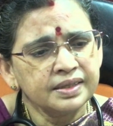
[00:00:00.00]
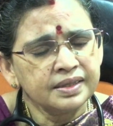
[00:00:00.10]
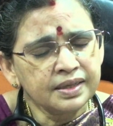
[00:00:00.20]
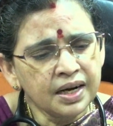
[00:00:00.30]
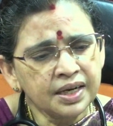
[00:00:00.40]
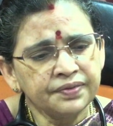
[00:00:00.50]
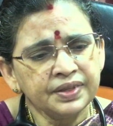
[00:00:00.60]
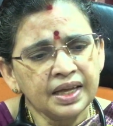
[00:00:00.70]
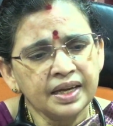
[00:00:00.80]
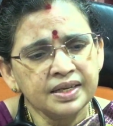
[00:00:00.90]
start with
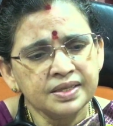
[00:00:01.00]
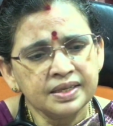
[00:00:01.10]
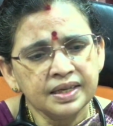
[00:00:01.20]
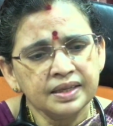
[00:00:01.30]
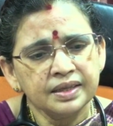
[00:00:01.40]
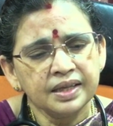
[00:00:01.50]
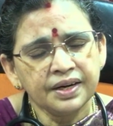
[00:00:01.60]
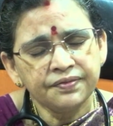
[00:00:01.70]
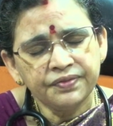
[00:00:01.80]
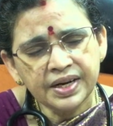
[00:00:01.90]
an insulin that
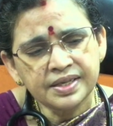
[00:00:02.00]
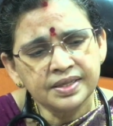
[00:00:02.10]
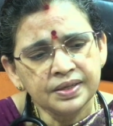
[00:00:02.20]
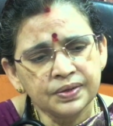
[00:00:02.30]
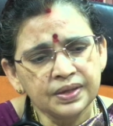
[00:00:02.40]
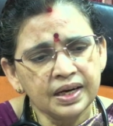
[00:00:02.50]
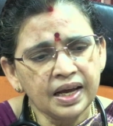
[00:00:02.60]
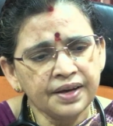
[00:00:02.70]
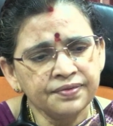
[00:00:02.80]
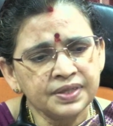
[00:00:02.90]
fits into the
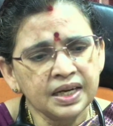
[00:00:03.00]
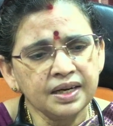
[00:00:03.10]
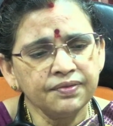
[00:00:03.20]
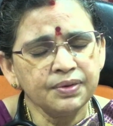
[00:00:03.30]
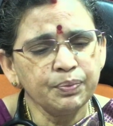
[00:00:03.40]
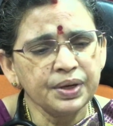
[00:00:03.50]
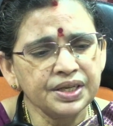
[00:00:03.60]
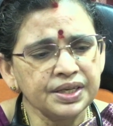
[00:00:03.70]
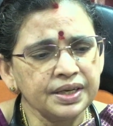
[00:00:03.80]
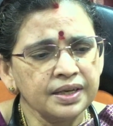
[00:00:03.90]
lifestyle of the
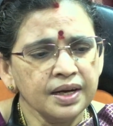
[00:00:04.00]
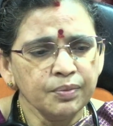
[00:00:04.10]
patient,